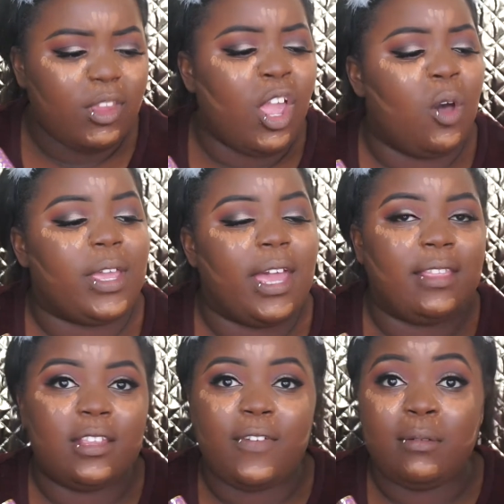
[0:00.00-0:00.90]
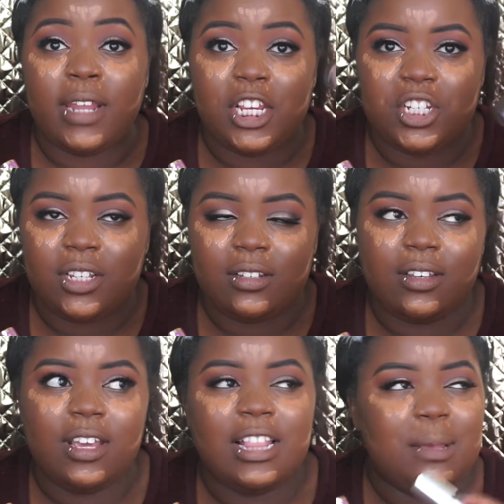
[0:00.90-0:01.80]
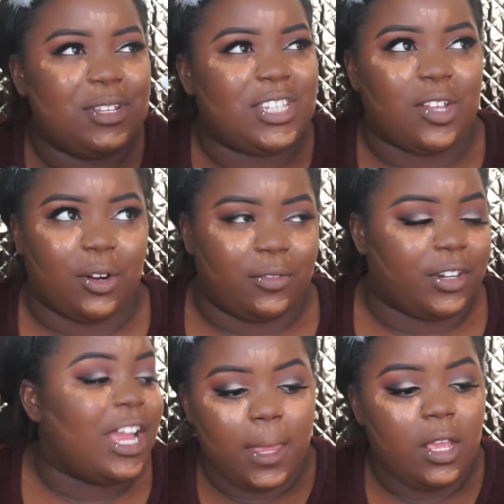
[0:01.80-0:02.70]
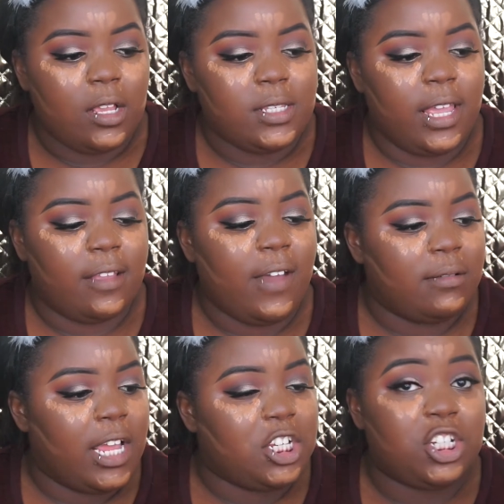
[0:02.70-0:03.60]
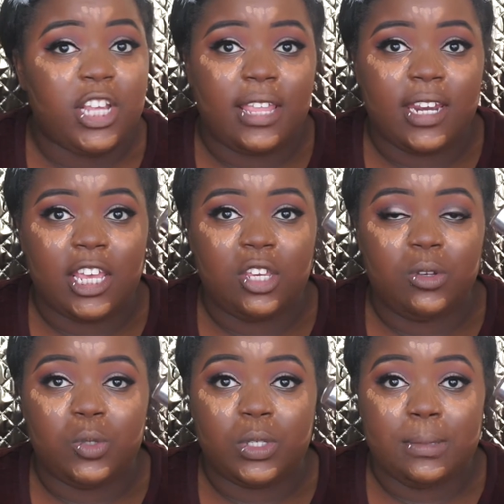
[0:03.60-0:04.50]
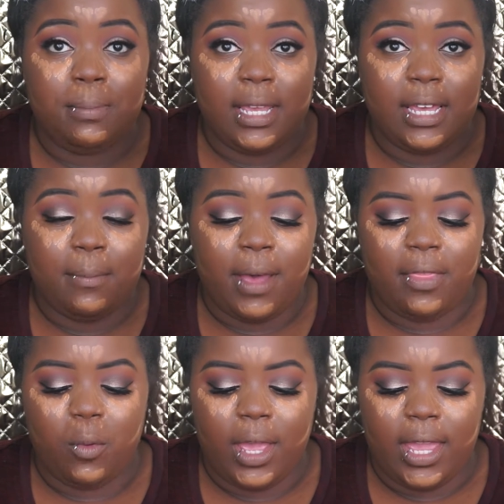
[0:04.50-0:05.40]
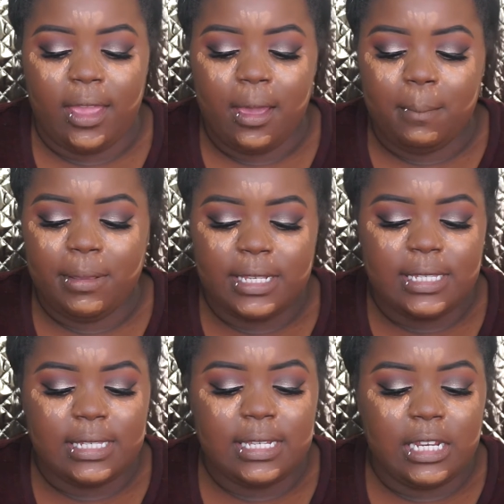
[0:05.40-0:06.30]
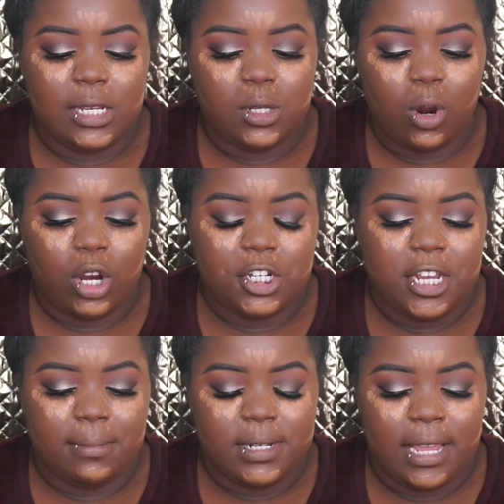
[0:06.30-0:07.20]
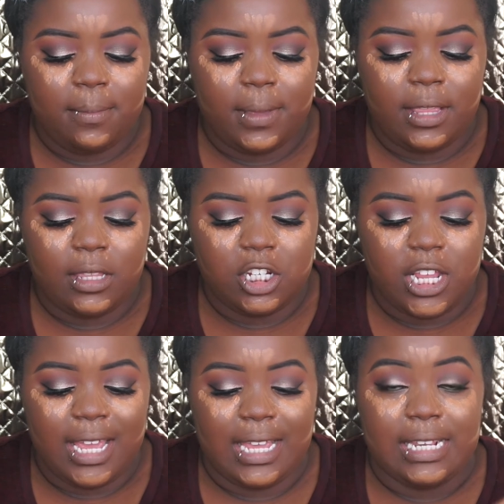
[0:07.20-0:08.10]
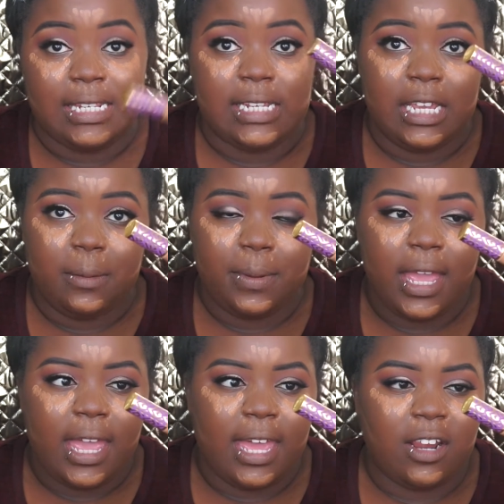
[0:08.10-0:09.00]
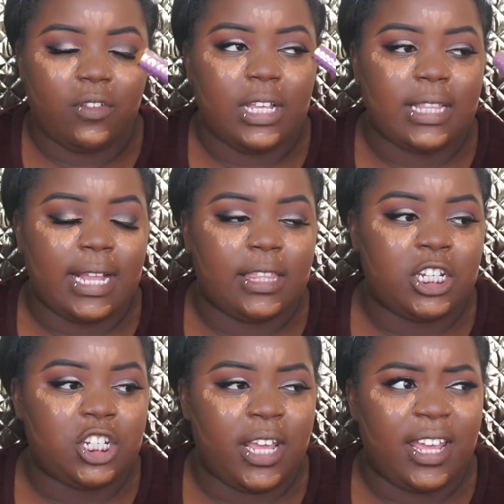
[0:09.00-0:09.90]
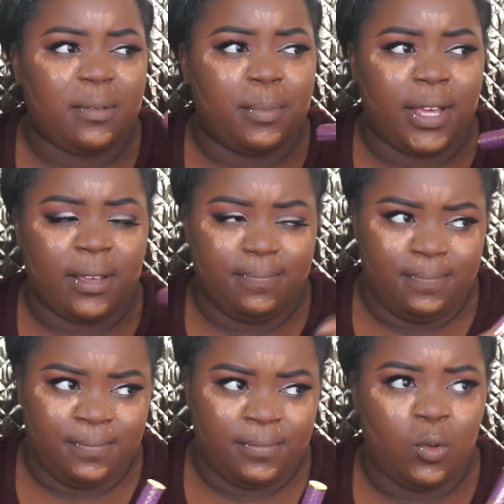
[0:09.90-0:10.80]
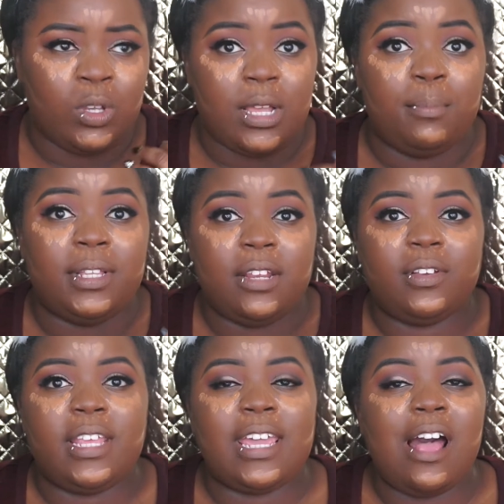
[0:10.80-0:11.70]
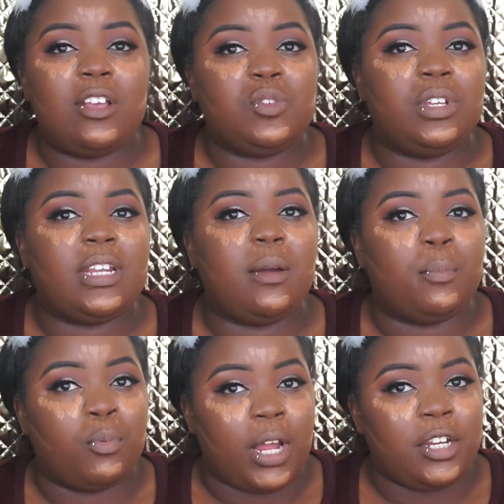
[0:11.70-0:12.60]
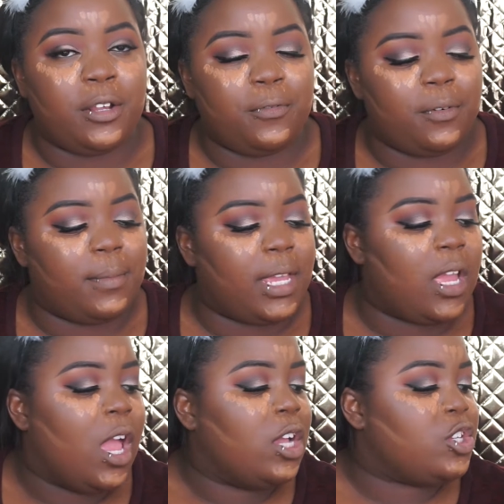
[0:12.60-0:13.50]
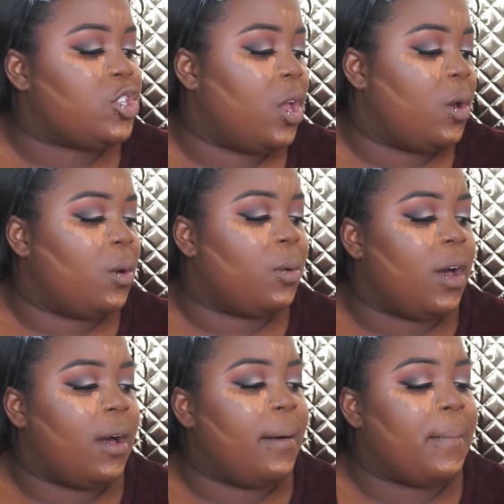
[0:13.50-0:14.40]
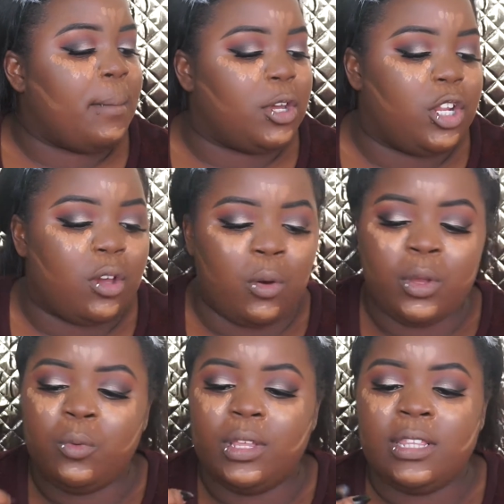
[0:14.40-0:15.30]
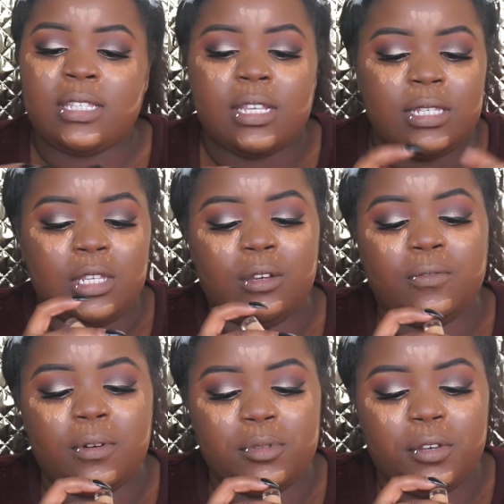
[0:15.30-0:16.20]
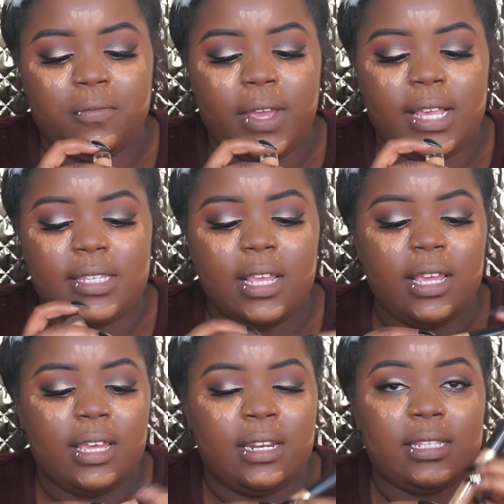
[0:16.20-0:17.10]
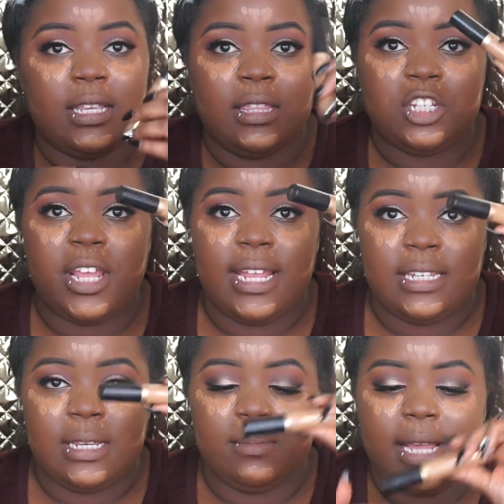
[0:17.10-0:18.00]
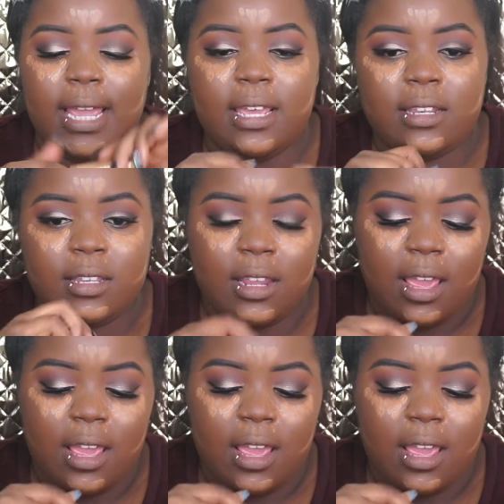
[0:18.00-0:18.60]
Oh yeah, and then the foundation. Let me just start over. So yeah, the foundation shade that I used was Mink, by the way. But this is the Tarte Shape Tape in the shade Deep. And I really like this shade, but once I blend everything out, it's really not bright enough for me. So I'm going to go in with this concealer from Too Faced. And it's in the shade Deep Tan.